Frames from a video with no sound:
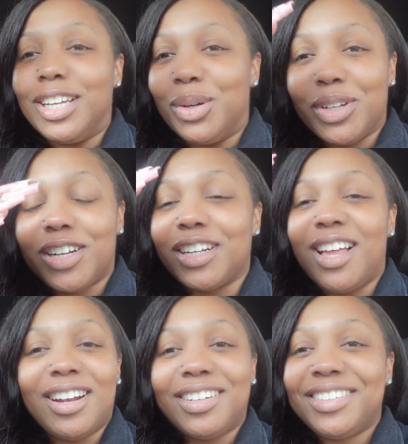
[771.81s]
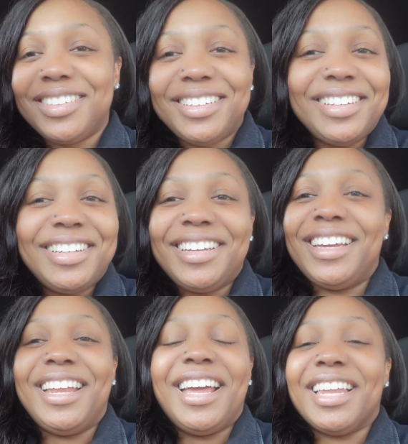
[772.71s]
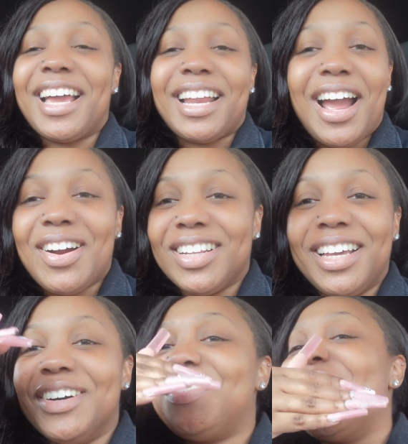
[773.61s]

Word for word: in North Carolina and had like an hour left.